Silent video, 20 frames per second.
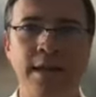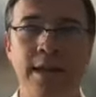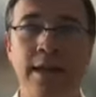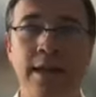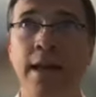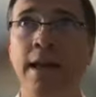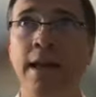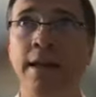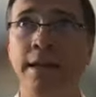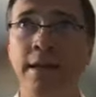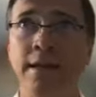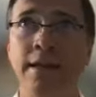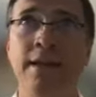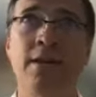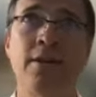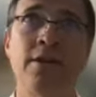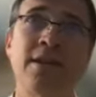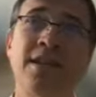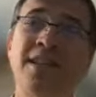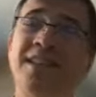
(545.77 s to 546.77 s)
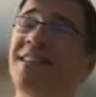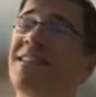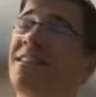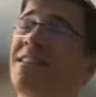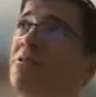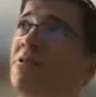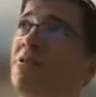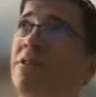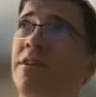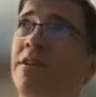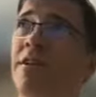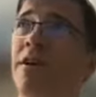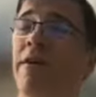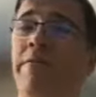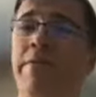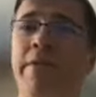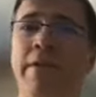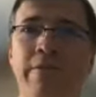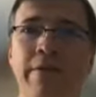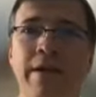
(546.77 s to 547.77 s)
And then he looked at this and thought, you know, I
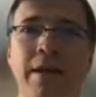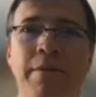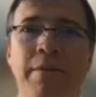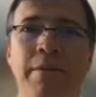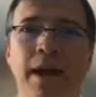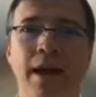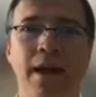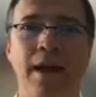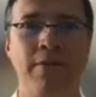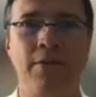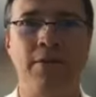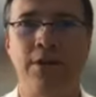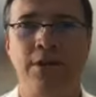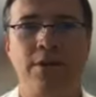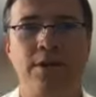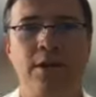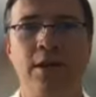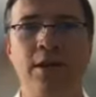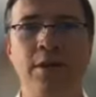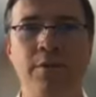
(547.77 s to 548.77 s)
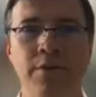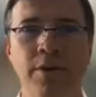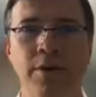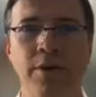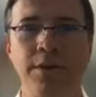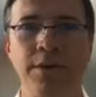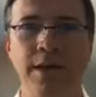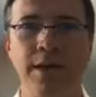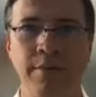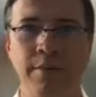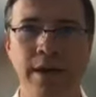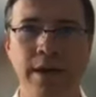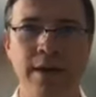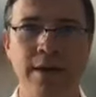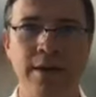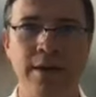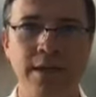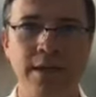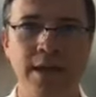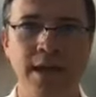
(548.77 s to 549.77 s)
feel really bad. I've got stolen property in my
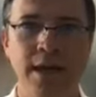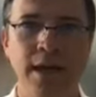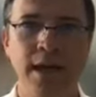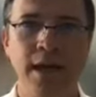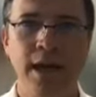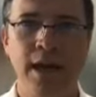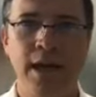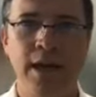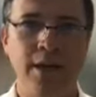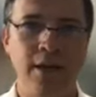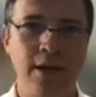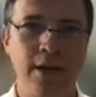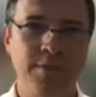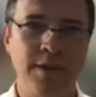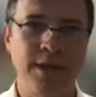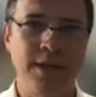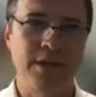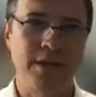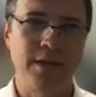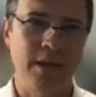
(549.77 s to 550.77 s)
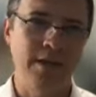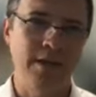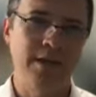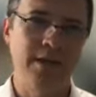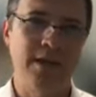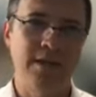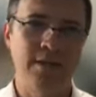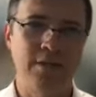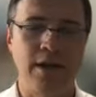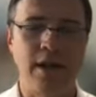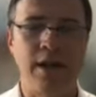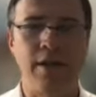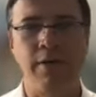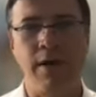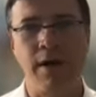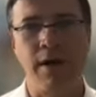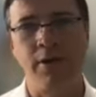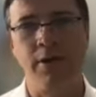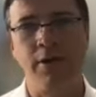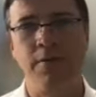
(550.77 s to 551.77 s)
house. And he goes back to the owner and says, look, I,
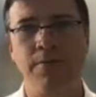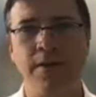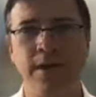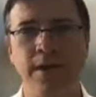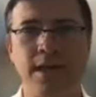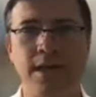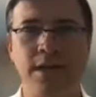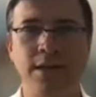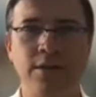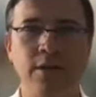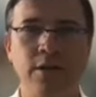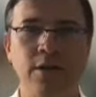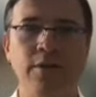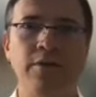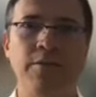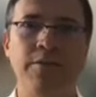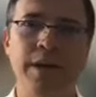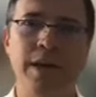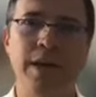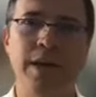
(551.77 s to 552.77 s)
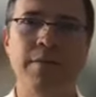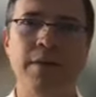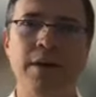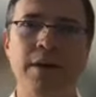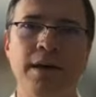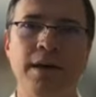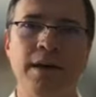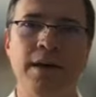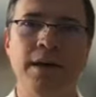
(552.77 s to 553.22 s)
I confess, I stole your beam.